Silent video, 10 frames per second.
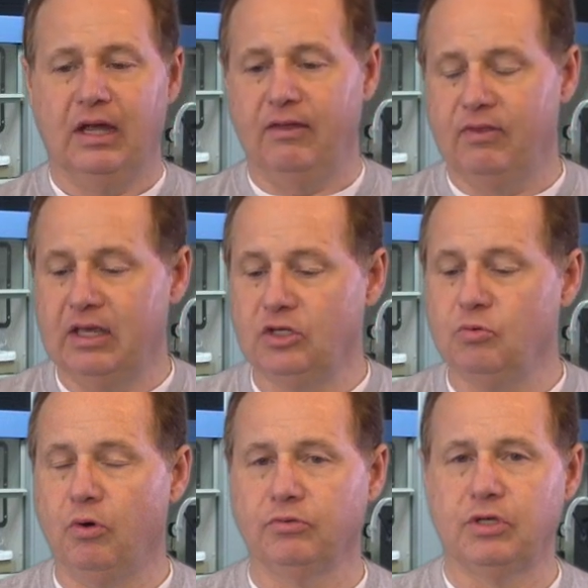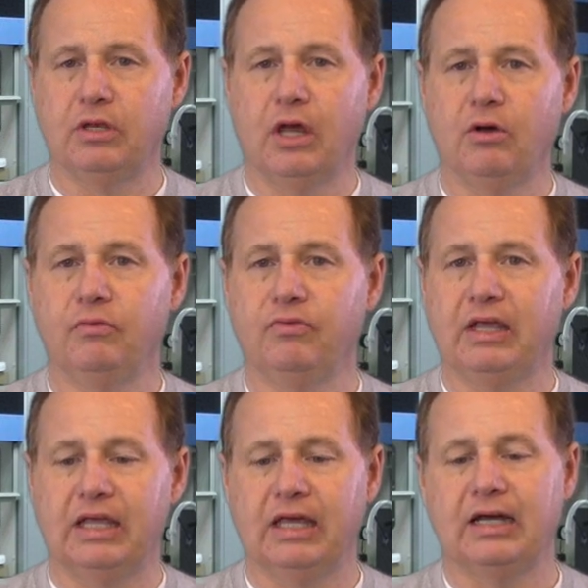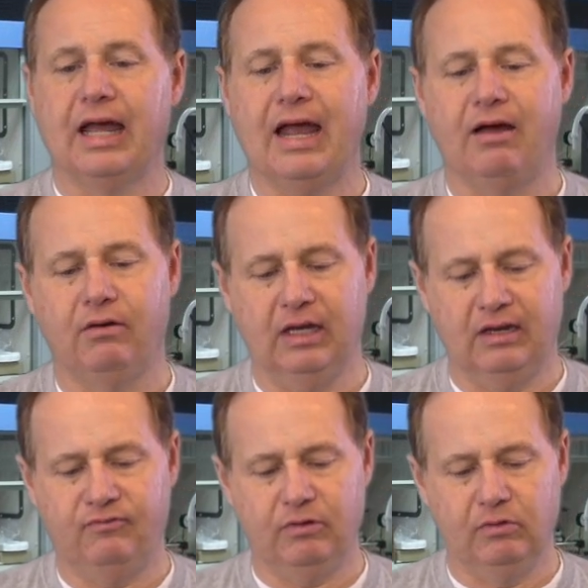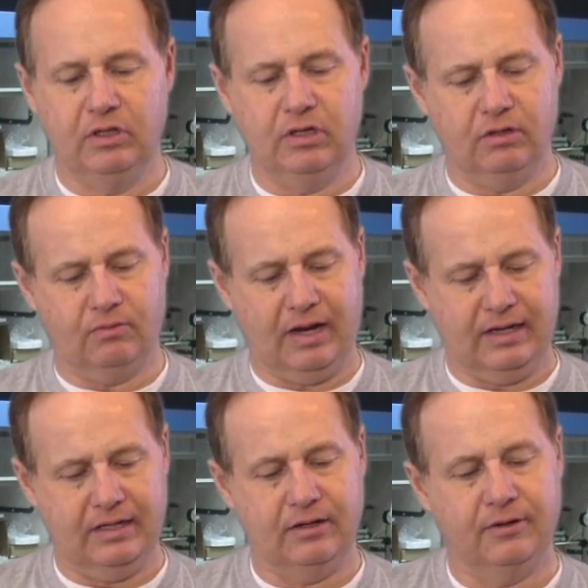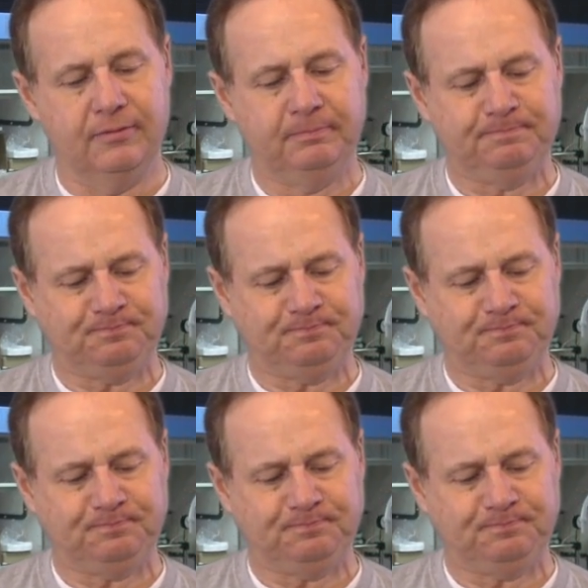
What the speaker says: and then you want to note the in and out. And if you look right here,